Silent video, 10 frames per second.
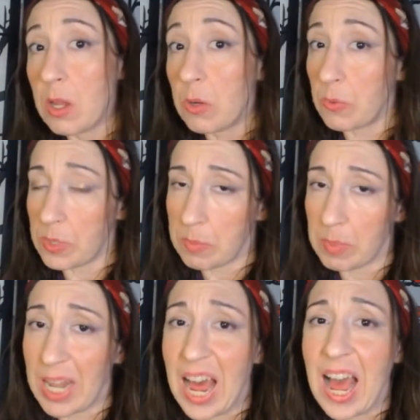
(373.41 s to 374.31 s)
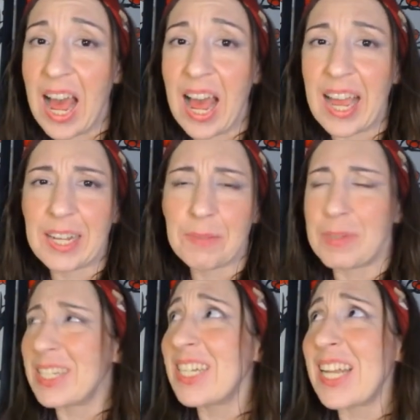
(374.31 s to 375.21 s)
Was blind,
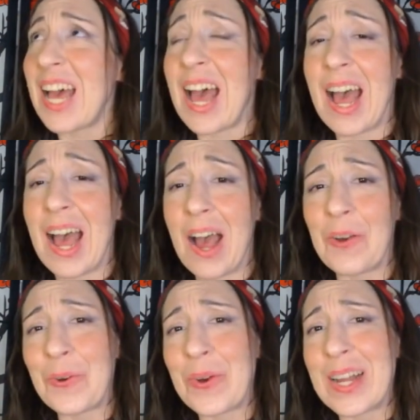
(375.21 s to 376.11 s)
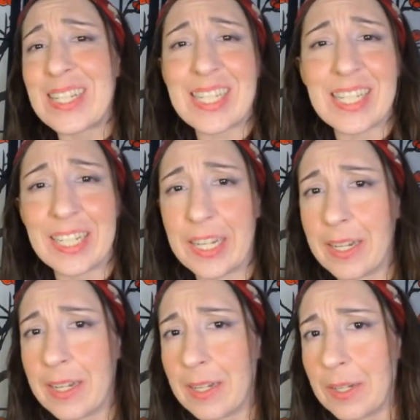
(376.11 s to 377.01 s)
but now I
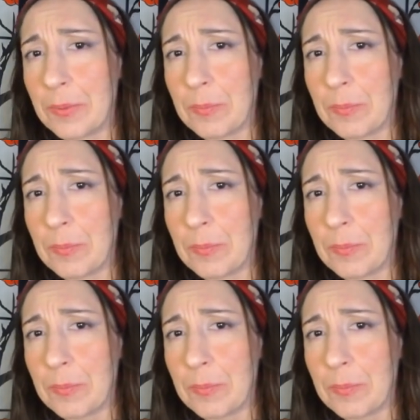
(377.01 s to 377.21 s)
see.